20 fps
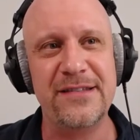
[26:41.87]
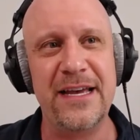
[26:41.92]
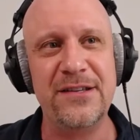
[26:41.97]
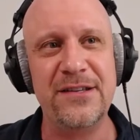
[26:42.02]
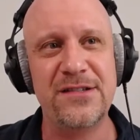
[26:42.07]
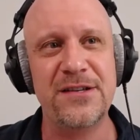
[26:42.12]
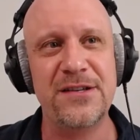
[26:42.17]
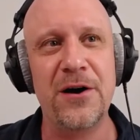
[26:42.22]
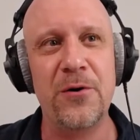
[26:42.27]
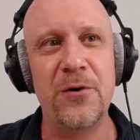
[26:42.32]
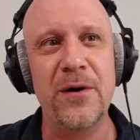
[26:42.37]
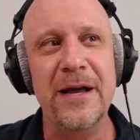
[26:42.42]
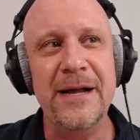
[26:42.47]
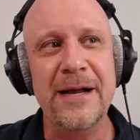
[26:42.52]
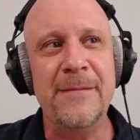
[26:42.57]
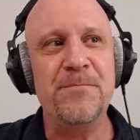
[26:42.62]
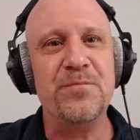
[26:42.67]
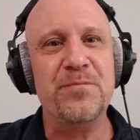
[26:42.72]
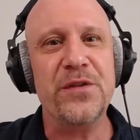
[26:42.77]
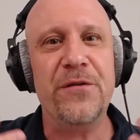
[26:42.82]
And so
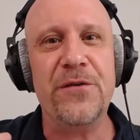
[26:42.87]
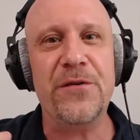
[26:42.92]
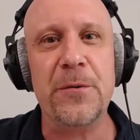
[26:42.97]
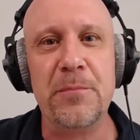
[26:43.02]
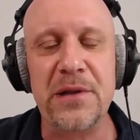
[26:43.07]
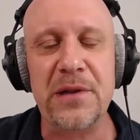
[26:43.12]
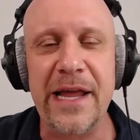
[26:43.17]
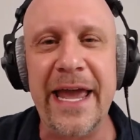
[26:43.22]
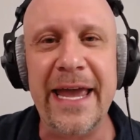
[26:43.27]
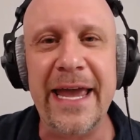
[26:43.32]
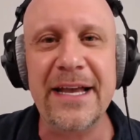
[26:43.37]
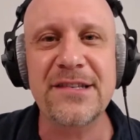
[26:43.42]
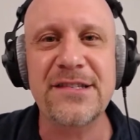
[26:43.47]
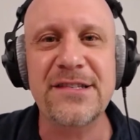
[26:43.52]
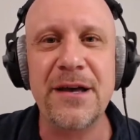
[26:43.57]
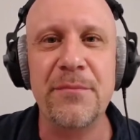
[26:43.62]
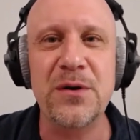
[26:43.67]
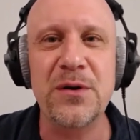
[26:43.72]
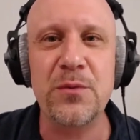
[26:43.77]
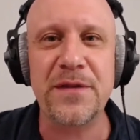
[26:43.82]
if you're playing
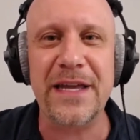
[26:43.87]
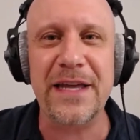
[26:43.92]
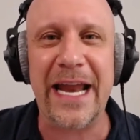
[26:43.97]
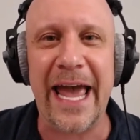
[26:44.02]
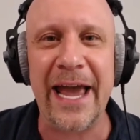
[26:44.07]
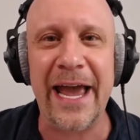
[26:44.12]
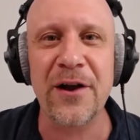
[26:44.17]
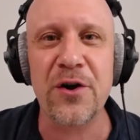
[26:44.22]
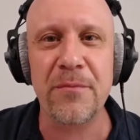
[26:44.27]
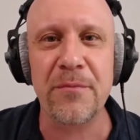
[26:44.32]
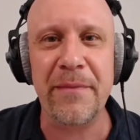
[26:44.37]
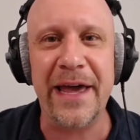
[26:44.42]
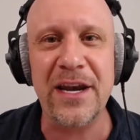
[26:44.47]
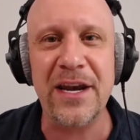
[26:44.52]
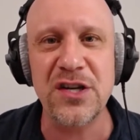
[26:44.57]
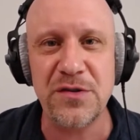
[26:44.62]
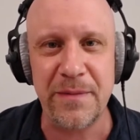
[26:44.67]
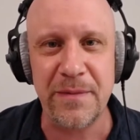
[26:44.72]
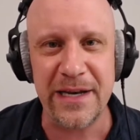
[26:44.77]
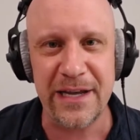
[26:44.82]
someone with an anger
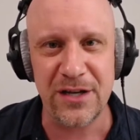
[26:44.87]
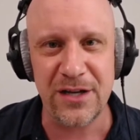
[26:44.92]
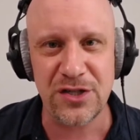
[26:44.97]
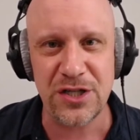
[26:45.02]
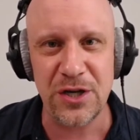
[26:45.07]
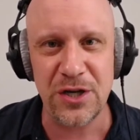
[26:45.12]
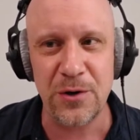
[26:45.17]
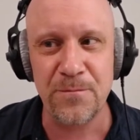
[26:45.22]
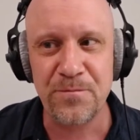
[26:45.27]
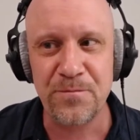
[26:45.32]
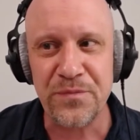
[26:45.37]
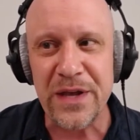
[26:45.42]
management issue,